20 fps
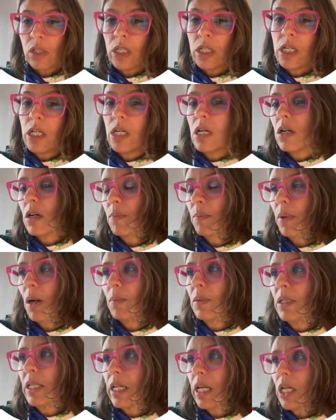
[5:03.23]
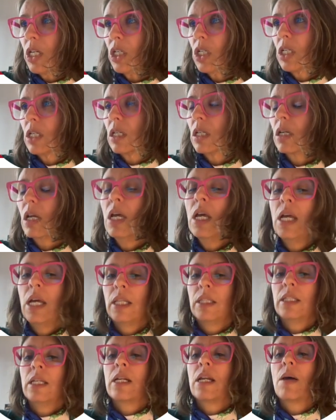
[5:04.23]
the year of publication,
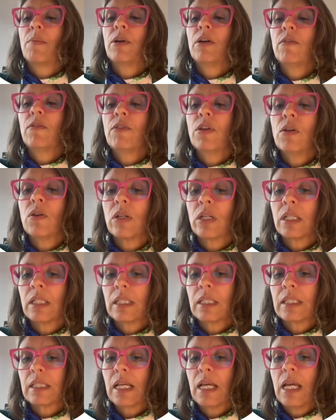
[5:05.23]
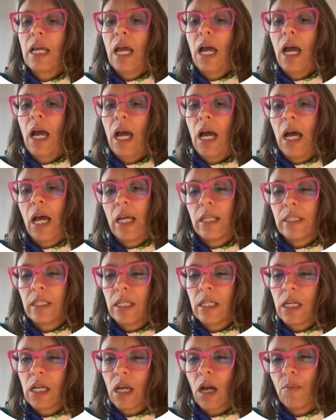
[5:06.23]
the number of units, and
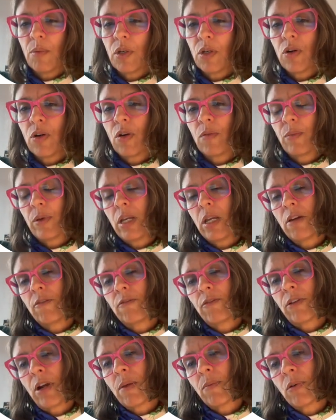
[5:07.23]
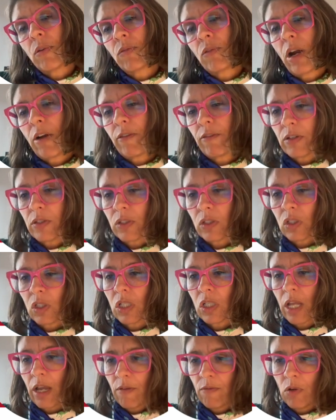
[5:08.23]
the Common European Framework Reference
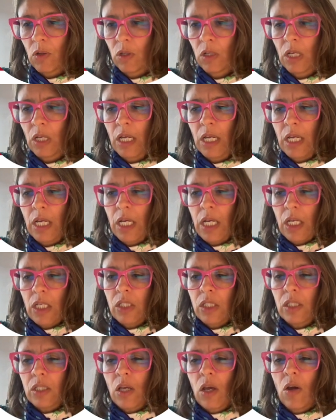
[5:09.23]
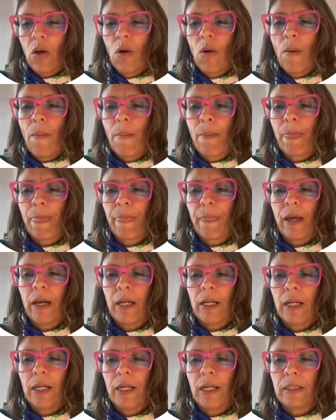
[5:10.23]
level. So
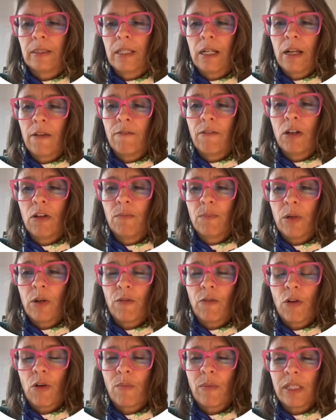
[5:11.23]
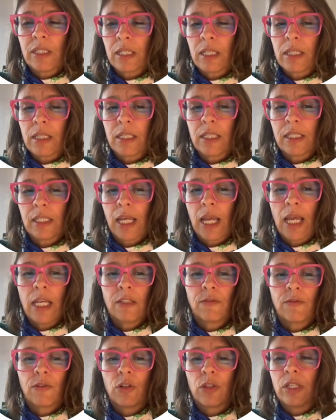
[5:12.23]
the level of performance in this
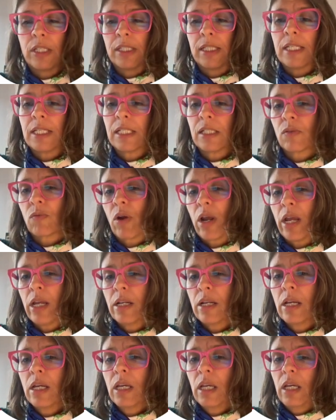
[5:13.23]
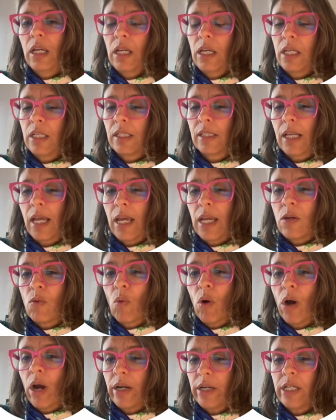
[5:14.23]
case for the 6th grade is
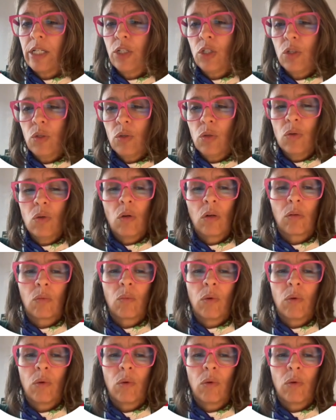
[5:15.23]
A1, A2,